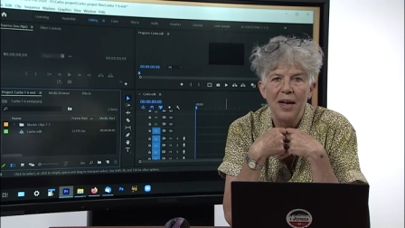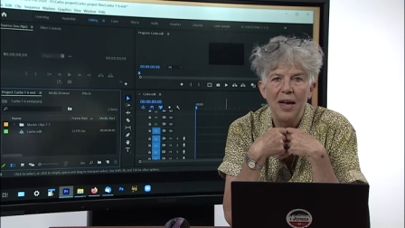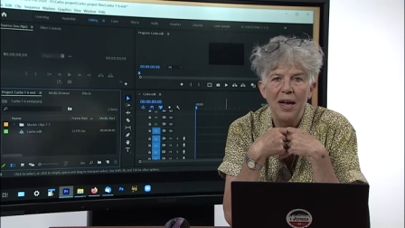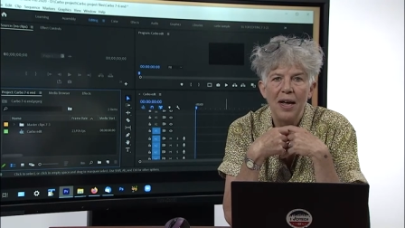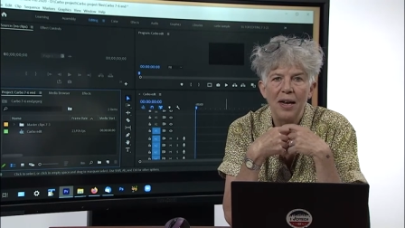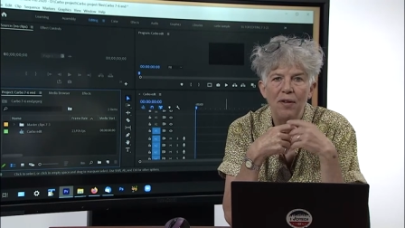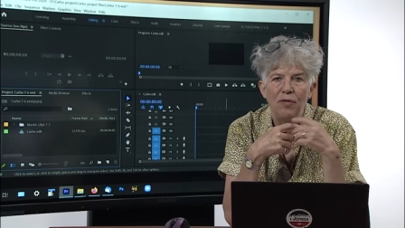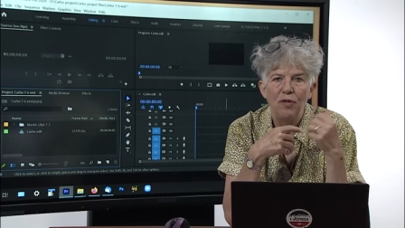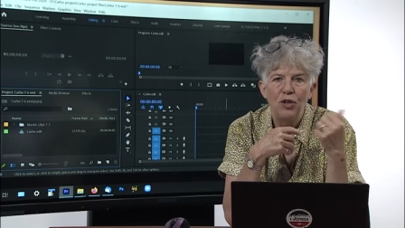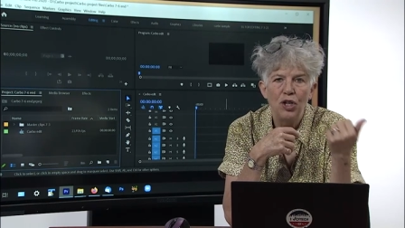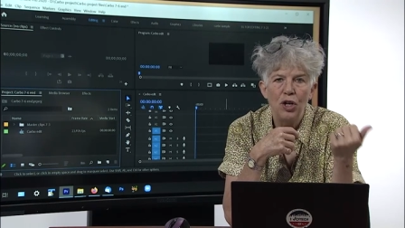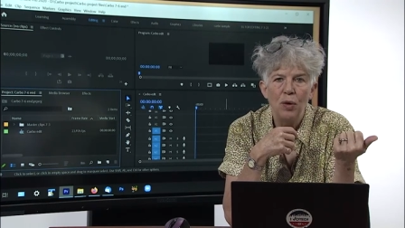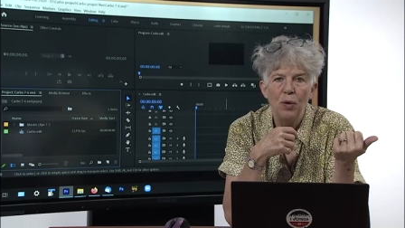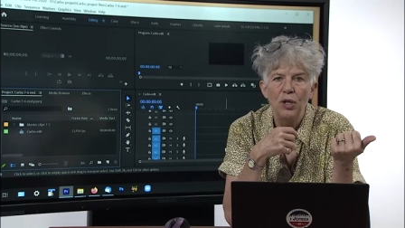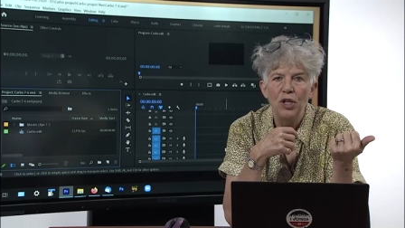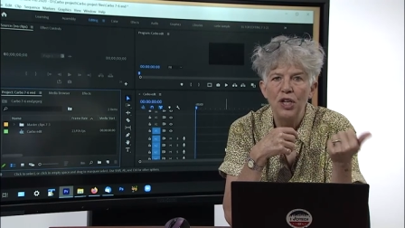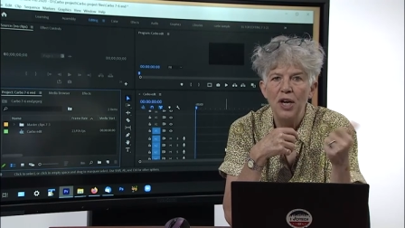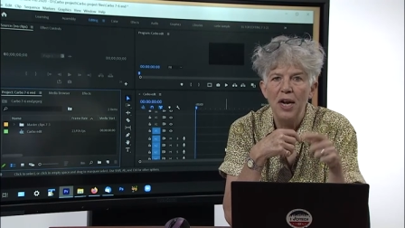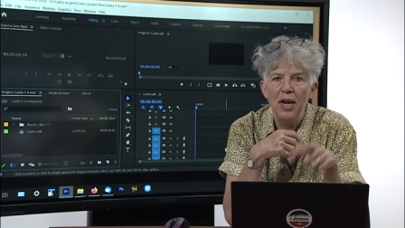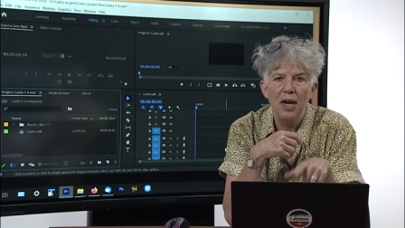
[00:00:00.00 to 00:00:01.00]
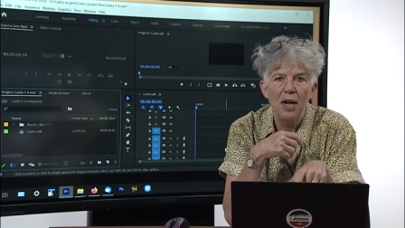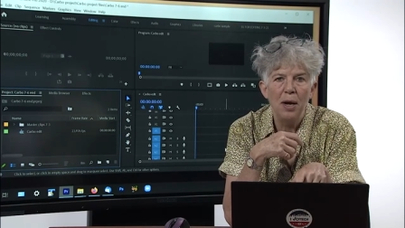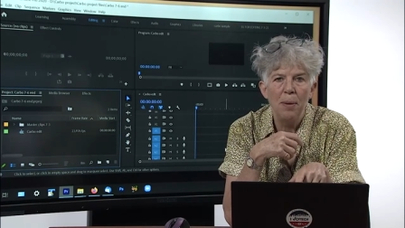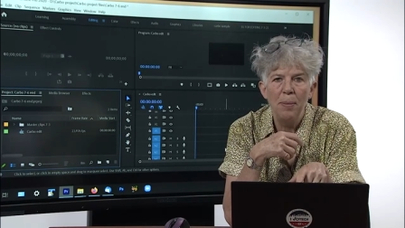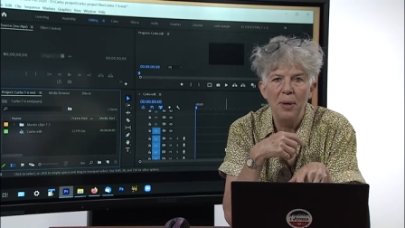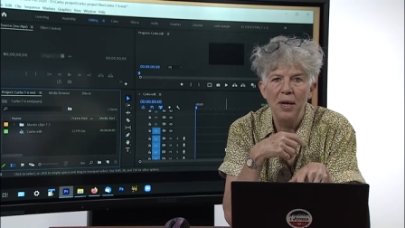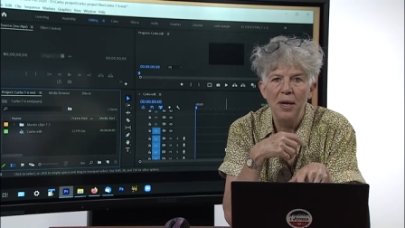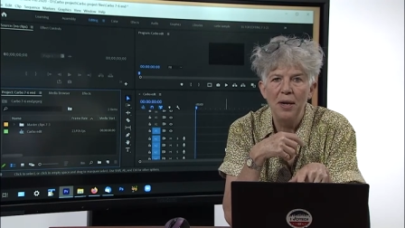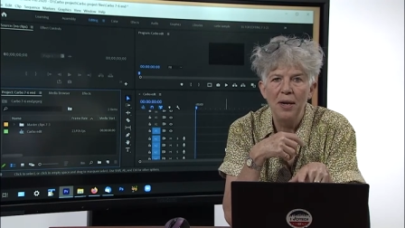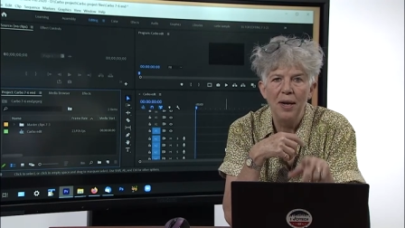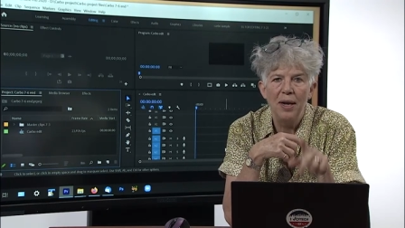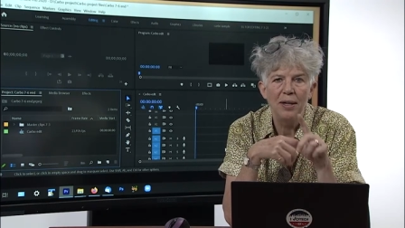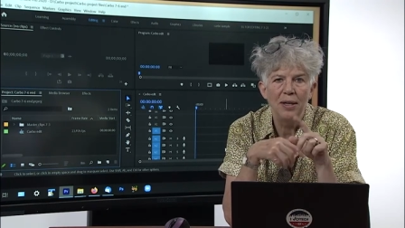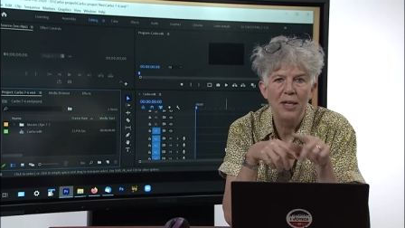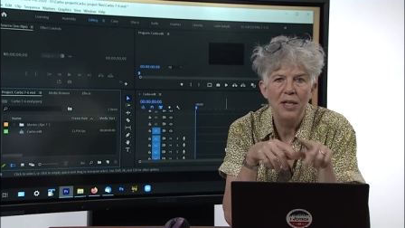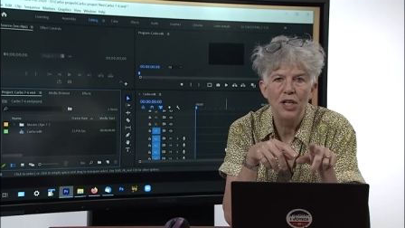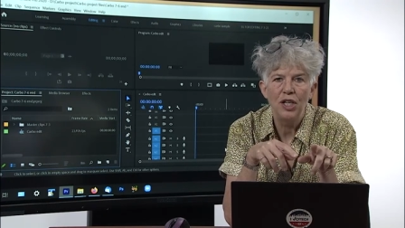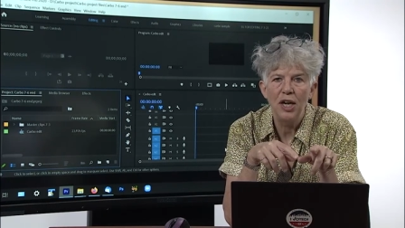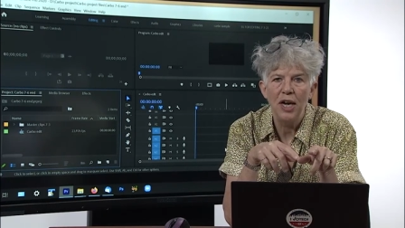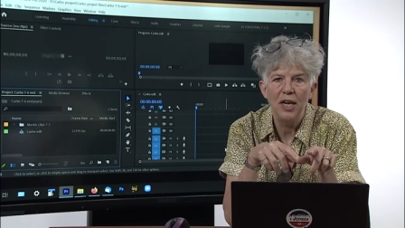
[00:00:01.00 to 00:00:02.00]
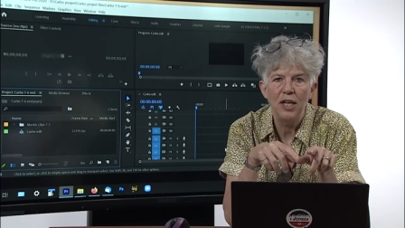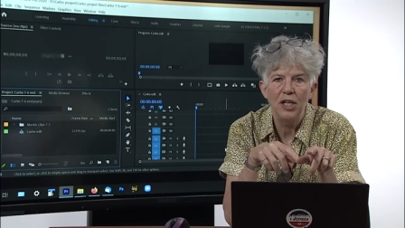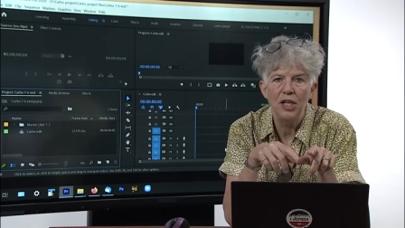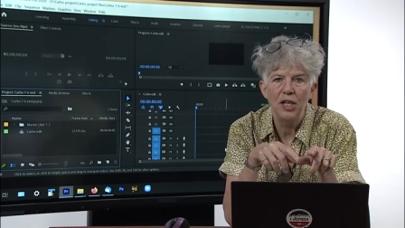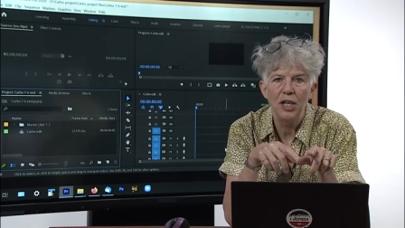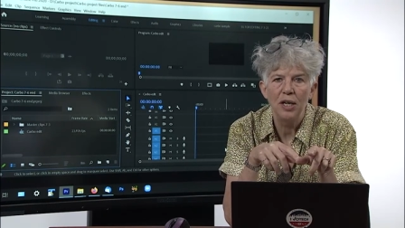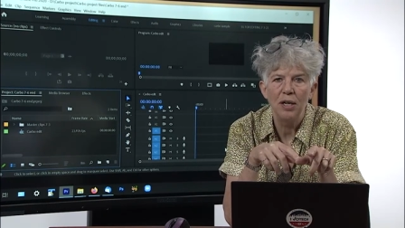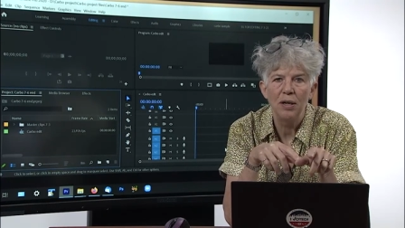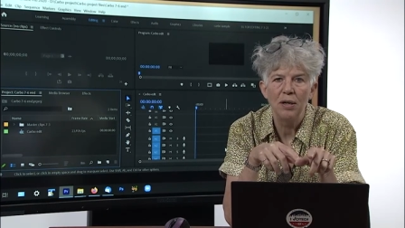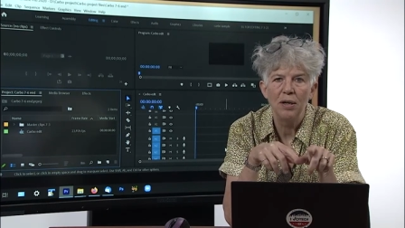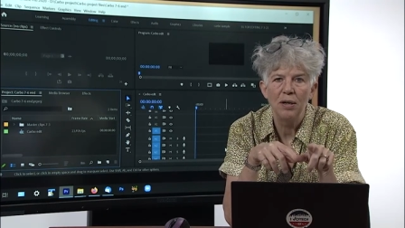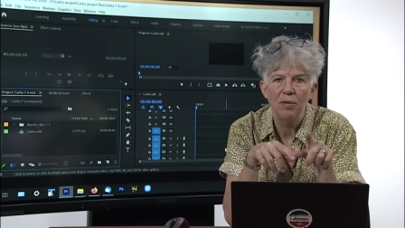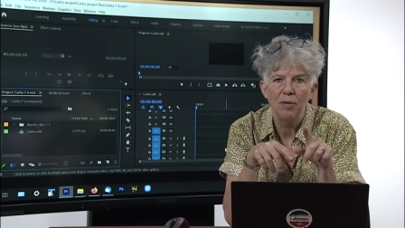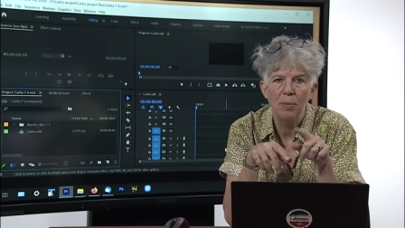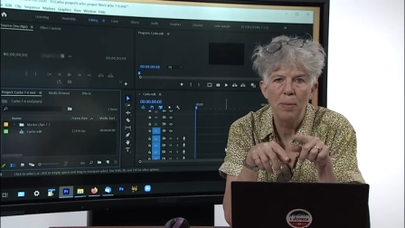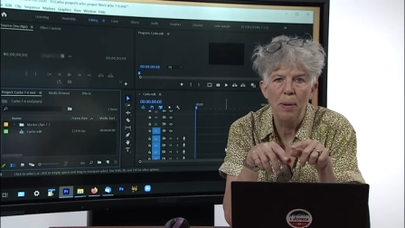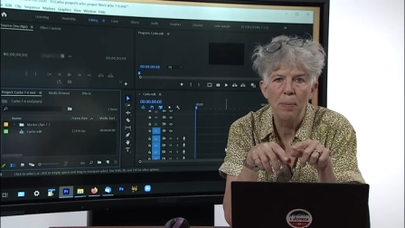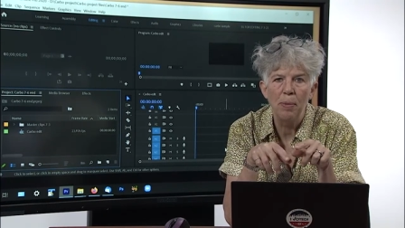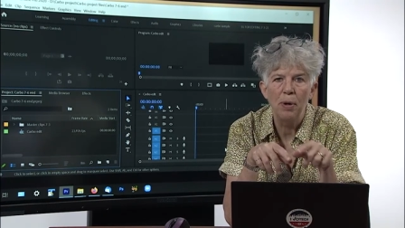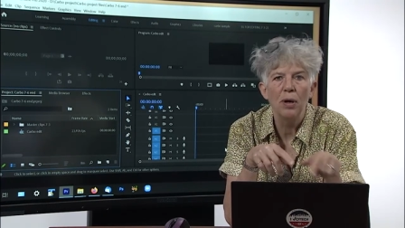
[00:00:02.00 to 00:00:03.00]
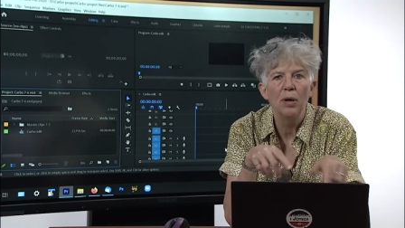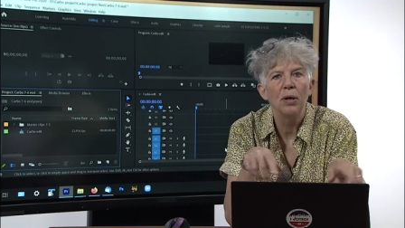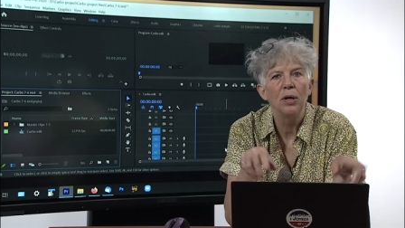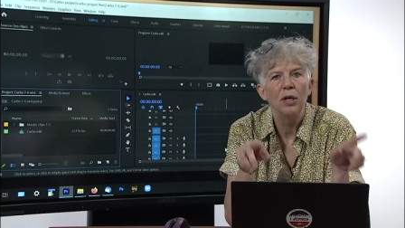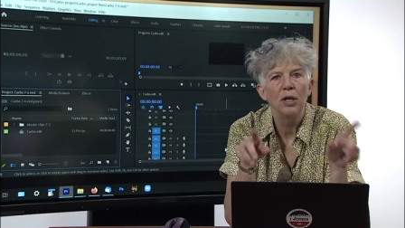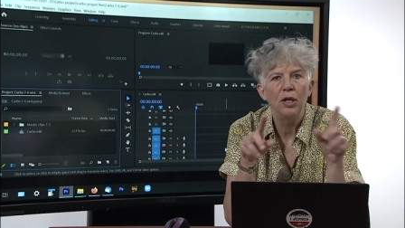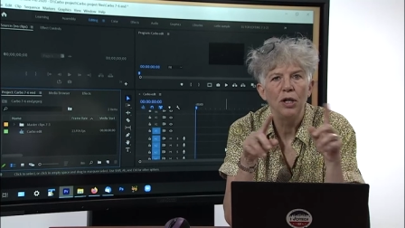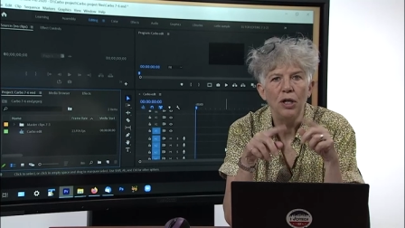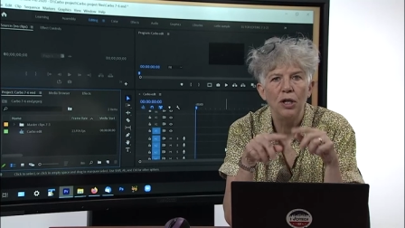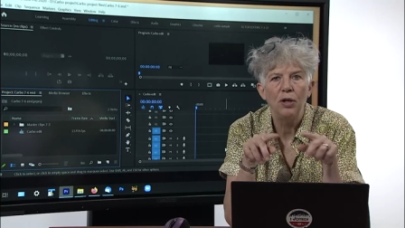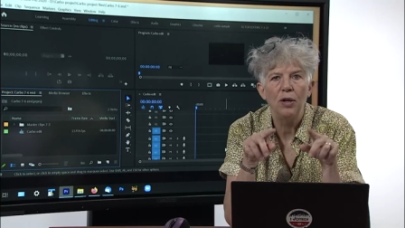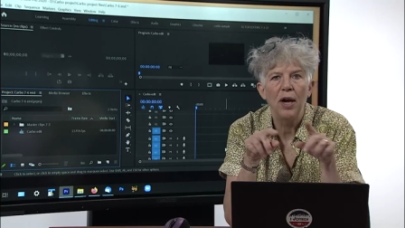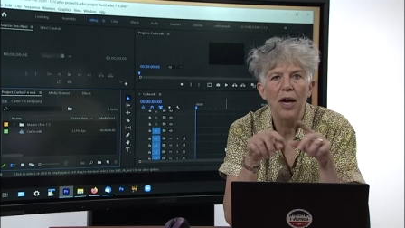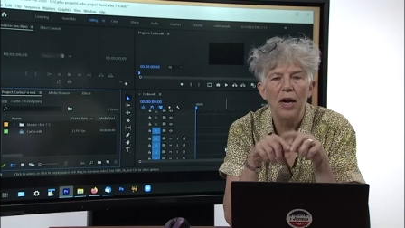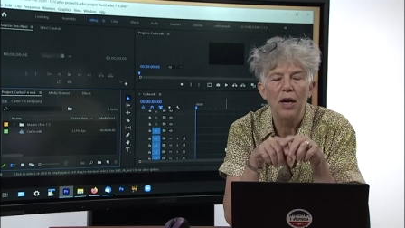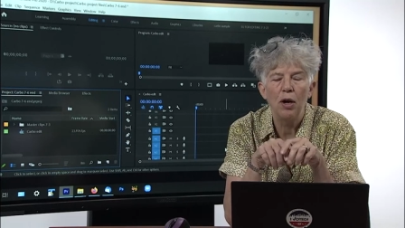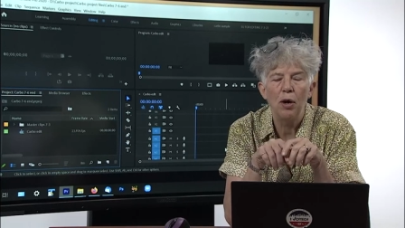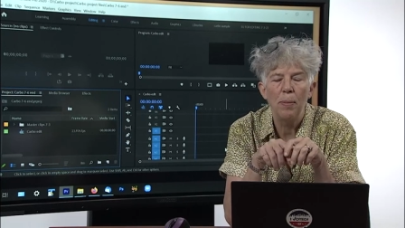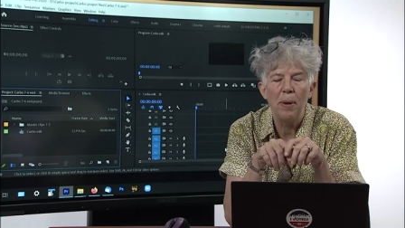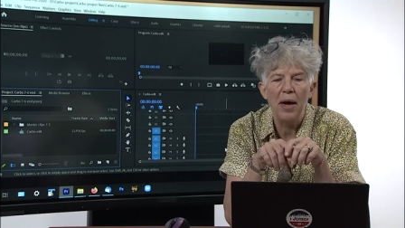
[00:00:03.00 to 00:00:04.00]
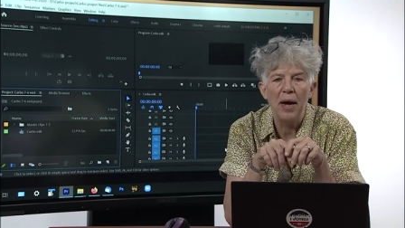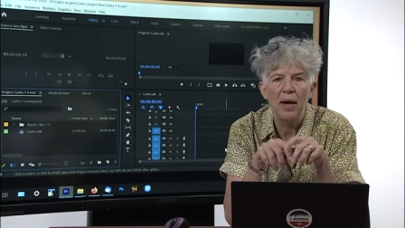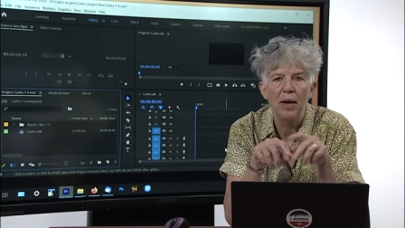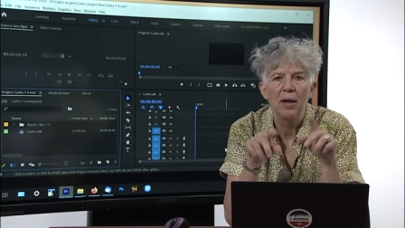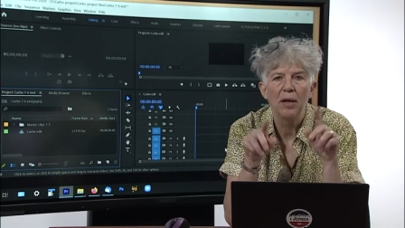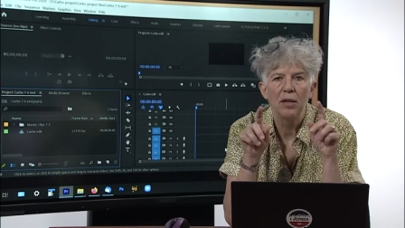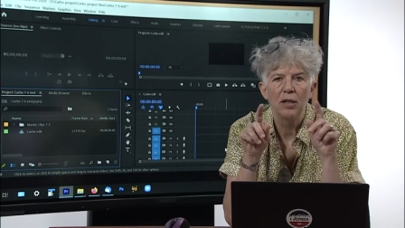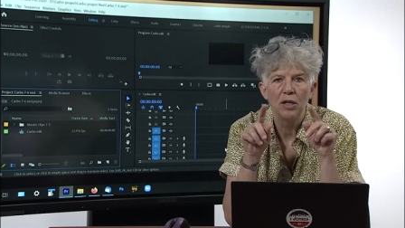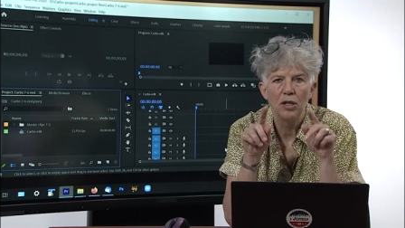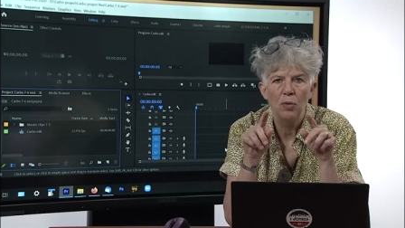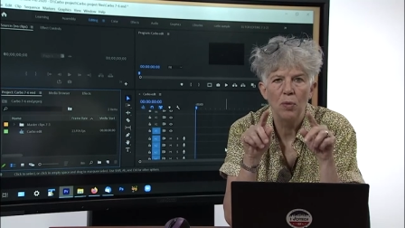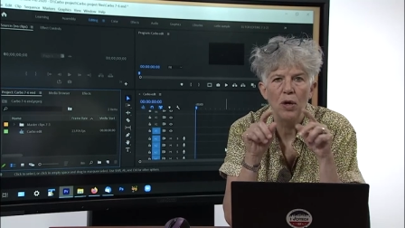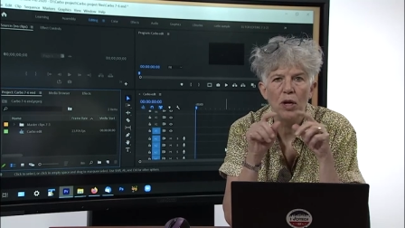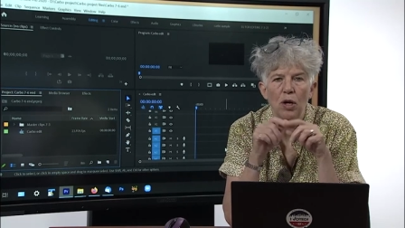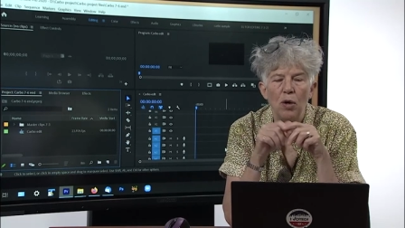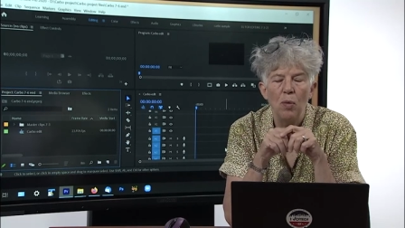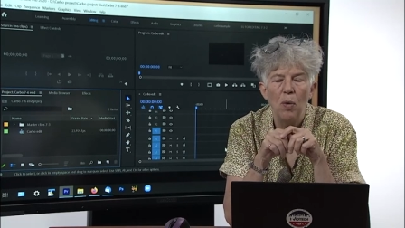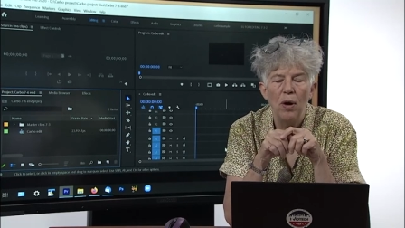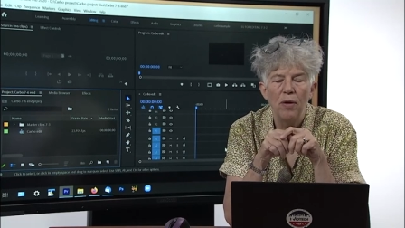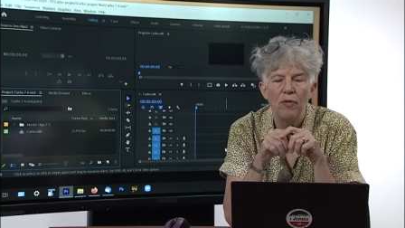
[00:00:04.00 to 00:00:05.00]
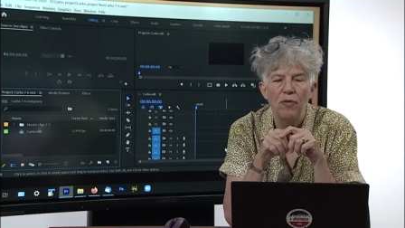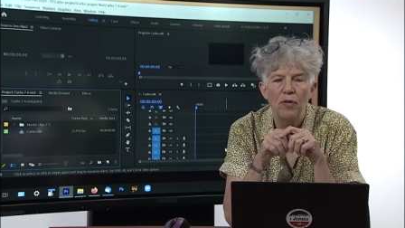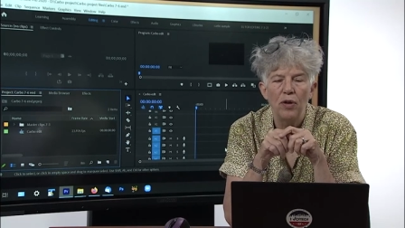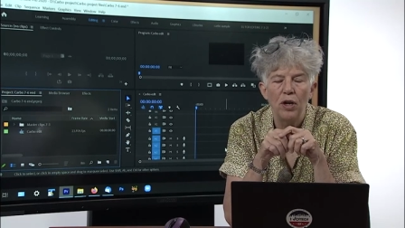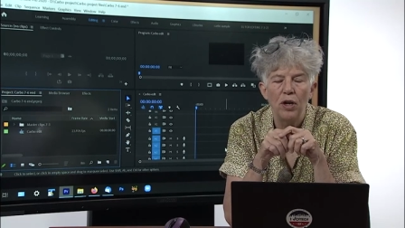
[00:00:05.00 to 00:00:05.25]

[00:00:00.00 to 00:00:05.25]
And if Joe or Jane come in and they change it, remember, you got to go back to what you want for